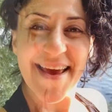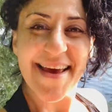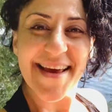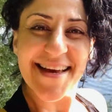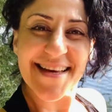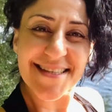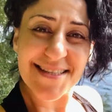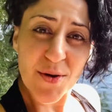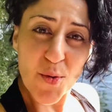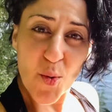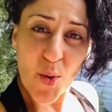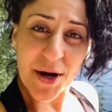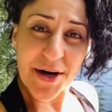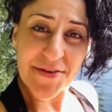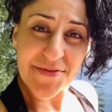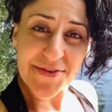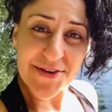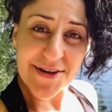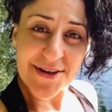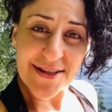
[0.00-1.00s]
Isn't it
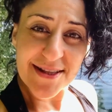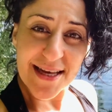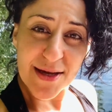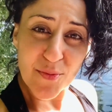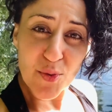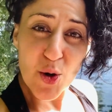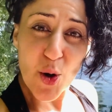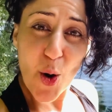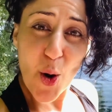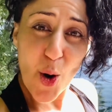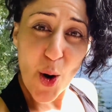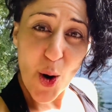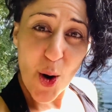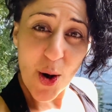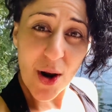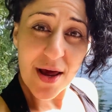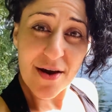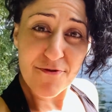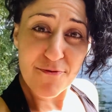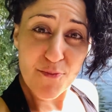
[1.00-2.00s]
wonderful that we
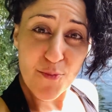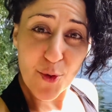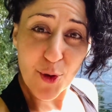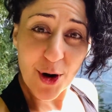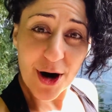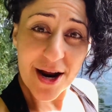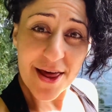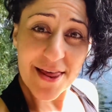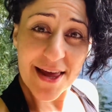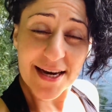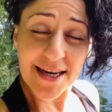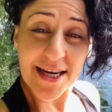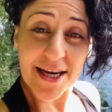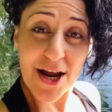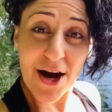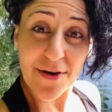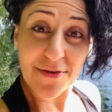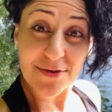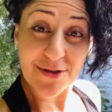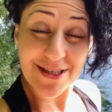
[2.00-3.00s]
all have more than
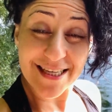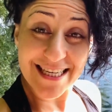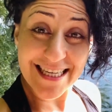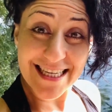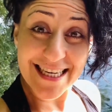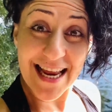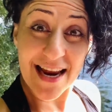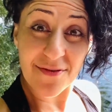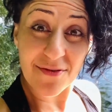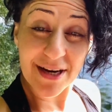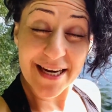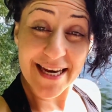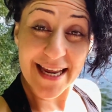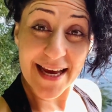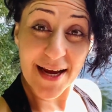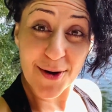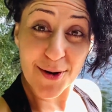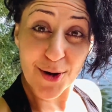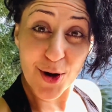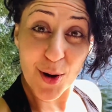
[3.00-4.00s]
enough to eat every
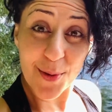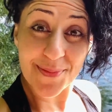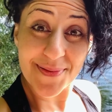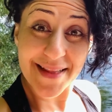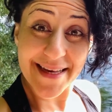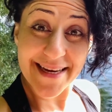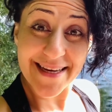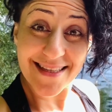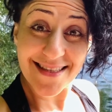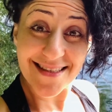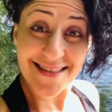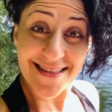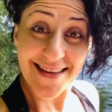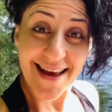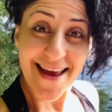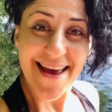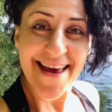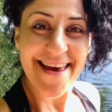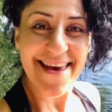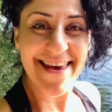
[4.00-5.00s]
day on our plates?
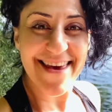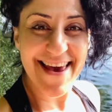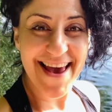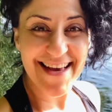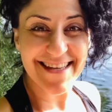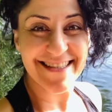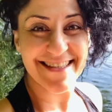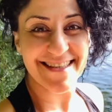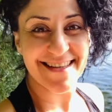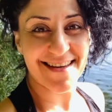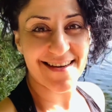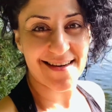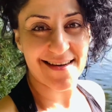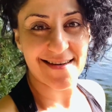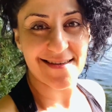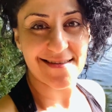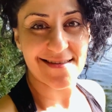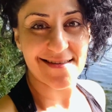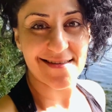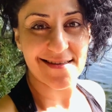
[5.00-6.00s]
Yes, it
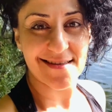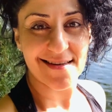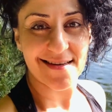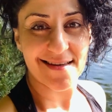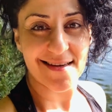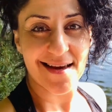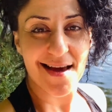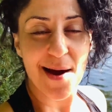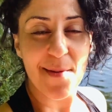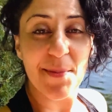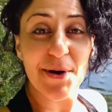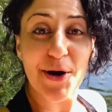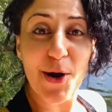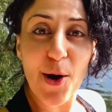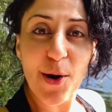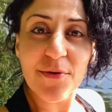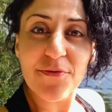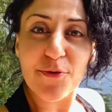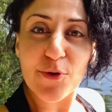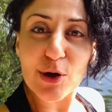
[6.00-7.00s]
is. But
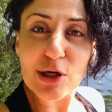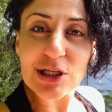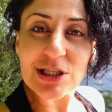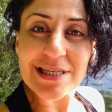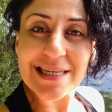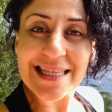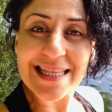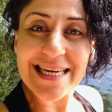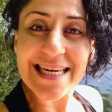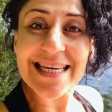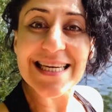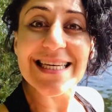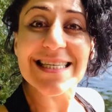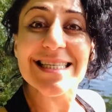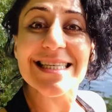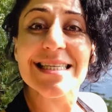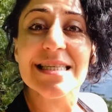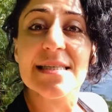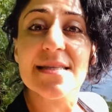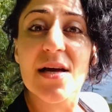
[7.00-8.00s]
unfortunately, this
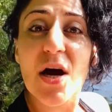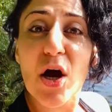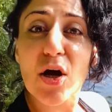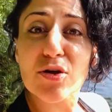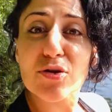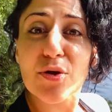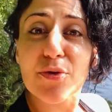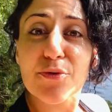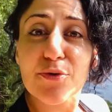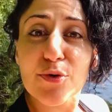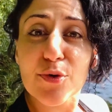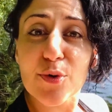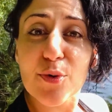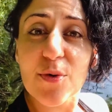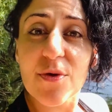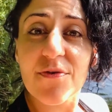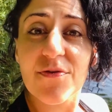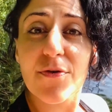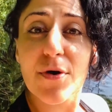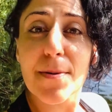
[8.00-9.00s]
is not the
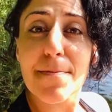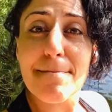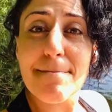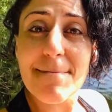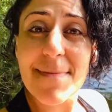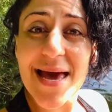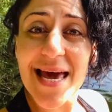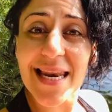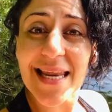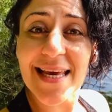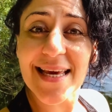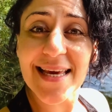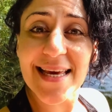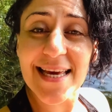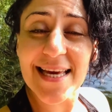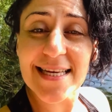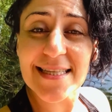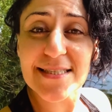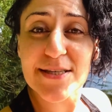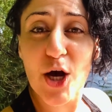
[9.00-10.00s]
truth for many
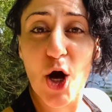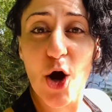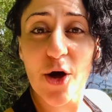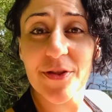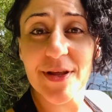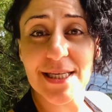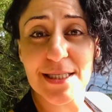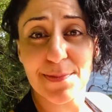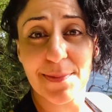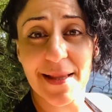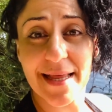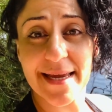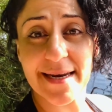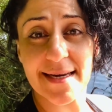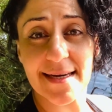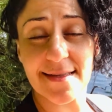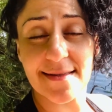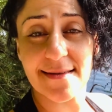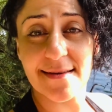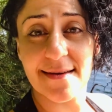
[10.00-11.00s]
kids on this planet.